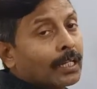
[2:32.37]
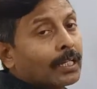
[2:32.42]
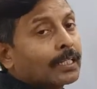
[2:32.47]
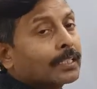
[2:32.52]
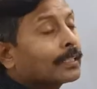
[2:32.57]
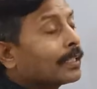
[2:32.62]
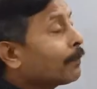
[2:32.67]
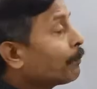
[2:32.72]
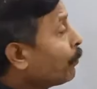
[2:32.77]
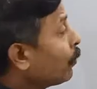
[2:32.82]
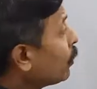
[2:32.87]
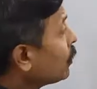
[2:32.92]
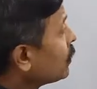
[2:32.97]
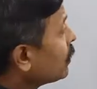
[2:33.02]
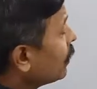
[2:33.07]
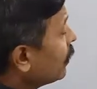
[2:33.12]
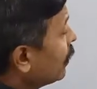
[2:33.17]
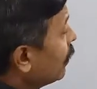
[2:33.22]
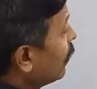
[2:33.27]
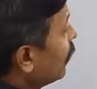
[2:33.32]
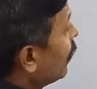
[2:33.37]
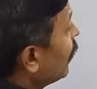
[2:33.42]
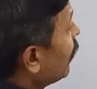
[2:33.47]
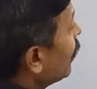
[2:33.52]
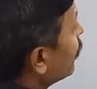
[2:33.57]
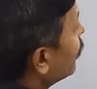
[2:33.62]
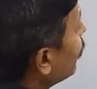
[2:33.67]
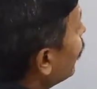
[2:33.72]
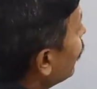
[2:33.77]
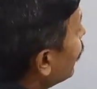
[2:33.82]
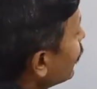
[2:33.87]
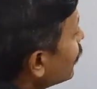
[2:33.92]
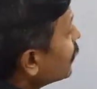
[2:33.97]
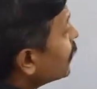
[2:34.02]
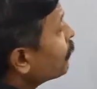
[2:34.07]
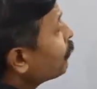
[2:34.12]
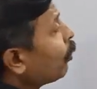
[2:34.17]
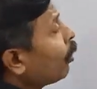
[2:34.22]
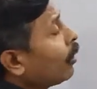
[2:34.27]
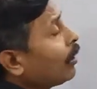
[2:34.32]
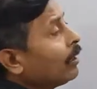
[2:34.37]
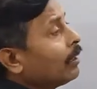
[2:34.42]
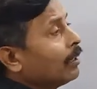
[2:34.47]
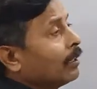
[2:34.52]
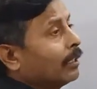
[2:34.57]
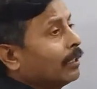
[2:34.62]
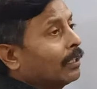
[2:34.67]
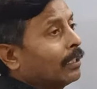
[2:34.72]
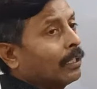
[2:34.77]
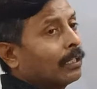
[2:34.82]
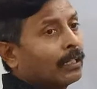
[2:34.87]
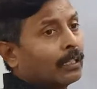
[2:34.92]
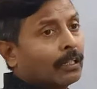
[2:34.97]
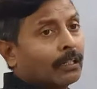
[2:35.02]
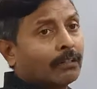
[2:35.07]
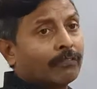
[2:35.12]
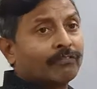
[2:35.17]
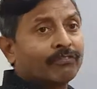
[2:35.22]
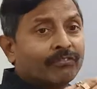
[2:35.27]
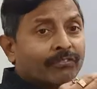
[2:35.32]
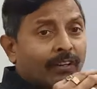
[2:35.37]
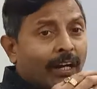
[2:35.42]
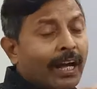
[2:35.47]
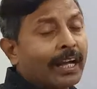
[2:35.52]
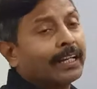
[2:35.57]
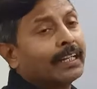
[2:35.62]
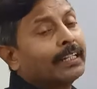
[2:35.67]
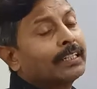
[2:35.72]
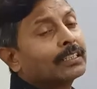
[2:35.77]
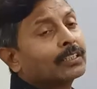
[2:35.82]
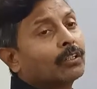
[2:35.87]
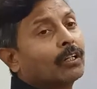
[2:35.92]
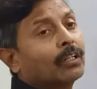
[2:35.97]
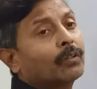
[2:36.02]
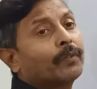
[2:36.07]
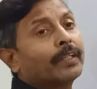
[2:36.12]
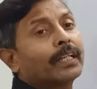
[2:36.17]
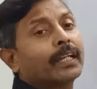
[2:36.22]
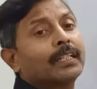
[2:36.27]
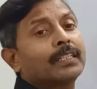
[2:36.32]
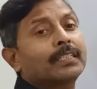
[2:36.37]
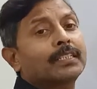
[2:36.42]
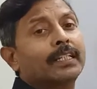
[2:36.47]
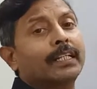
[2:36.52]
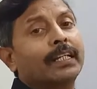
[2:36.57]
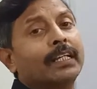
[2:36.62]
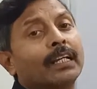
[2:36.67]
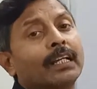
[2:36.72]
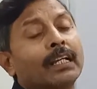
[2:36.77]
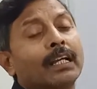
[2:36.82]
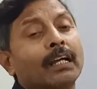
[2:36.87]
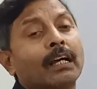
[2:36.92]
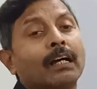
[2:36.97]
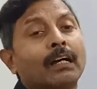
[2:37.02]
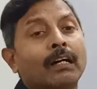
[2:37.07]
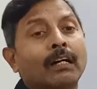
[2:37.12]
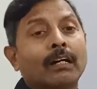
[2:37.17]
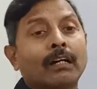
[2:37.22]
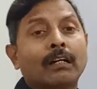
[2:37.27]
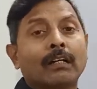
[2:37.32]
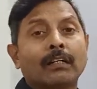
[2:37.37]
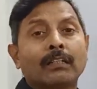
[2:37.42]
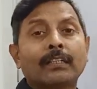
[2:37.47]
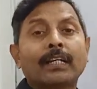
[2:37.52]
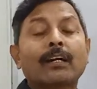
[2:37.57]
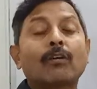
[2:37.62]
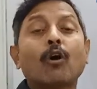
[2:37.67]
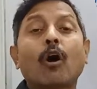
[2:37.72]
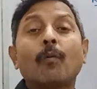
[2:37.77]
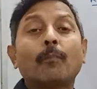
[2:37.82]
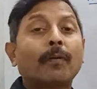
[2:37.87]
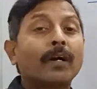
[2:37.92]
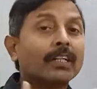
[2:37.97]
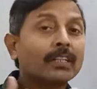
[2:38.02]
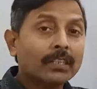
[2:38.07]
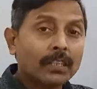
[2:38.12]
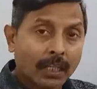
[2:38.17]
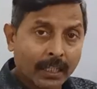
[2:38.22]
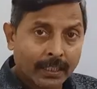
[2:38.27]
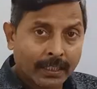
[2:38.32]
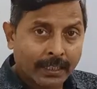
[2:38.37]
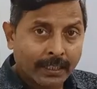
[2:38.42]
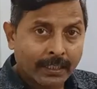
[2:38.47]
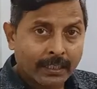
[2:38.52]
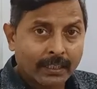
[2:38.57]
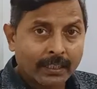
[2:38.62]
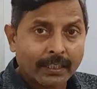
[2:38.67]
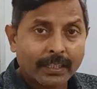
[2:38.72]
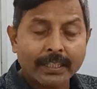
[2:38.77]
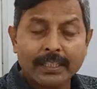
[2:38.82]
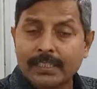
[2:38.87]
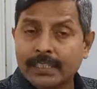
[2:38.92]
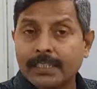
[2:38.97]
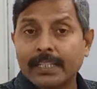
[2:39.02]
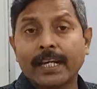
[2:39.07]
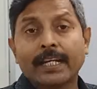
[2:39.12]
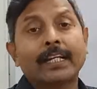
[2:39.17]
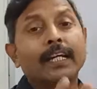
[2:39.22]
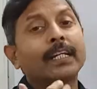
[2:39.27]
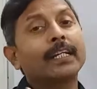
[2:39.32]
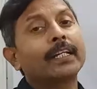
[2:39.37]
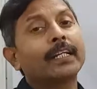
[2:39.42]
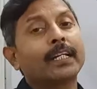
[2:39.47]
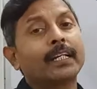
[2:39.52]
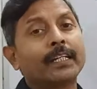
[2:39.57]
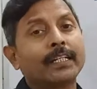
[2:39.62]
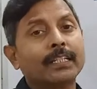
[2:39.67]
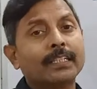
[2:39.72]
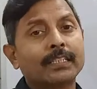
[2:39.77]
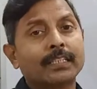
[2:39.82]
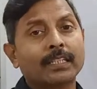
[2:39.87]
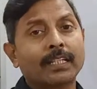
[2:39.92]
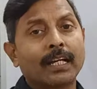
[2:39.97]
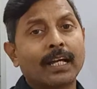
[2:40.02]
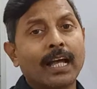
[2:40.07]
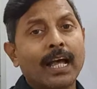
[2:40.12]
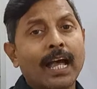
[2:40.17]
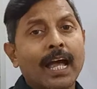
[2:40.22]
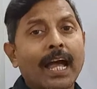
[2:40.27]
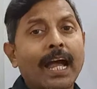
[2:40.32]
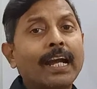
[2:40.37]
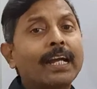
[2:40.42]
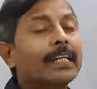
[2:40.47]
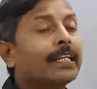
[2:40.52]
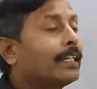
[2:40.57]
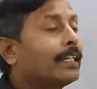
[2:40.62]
Suppose the small filings, or we can say the copper turning is taken in a dish and